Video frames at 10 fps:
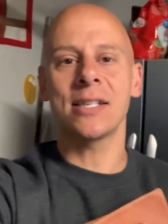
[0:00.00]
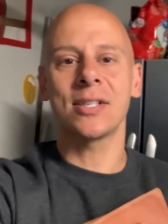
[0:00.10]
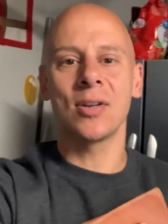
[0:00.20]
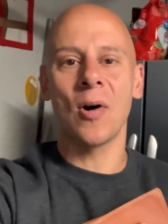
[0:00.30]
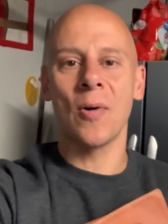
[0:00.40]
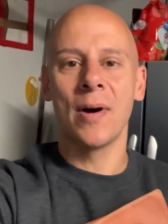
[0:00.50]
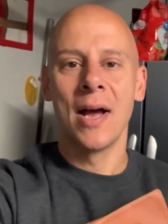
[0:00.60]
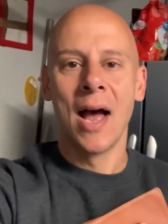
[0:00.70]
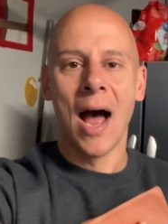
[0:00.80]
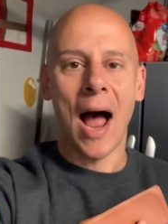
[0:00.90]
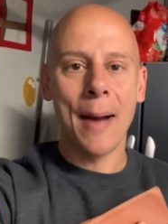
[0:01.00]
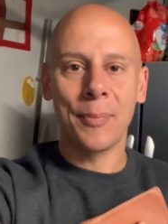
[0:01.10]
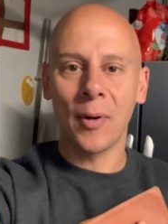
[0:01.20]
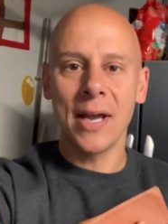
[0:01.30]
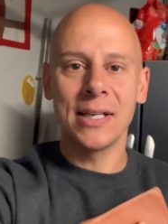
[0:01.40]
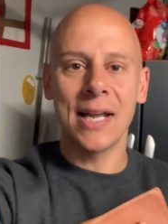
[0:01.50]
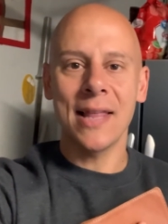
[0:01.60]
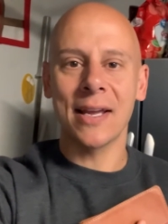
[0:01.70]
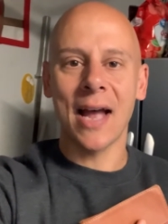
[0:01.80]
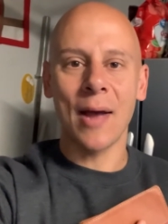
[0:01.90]
So I'm praying today
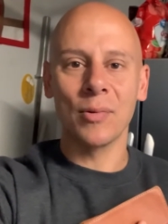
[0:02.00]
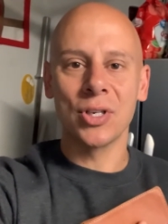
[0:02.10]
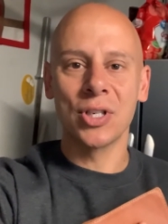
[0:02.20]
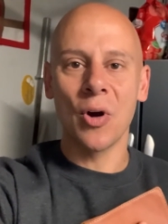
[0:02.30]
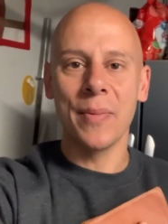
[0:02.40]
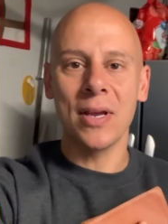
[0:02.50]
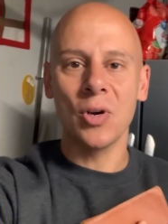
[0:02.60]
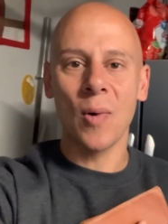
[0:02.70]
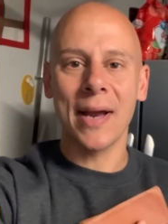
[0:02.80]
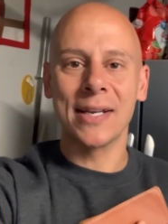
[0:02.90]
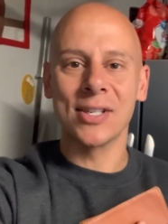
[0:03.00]
that God will show me who I can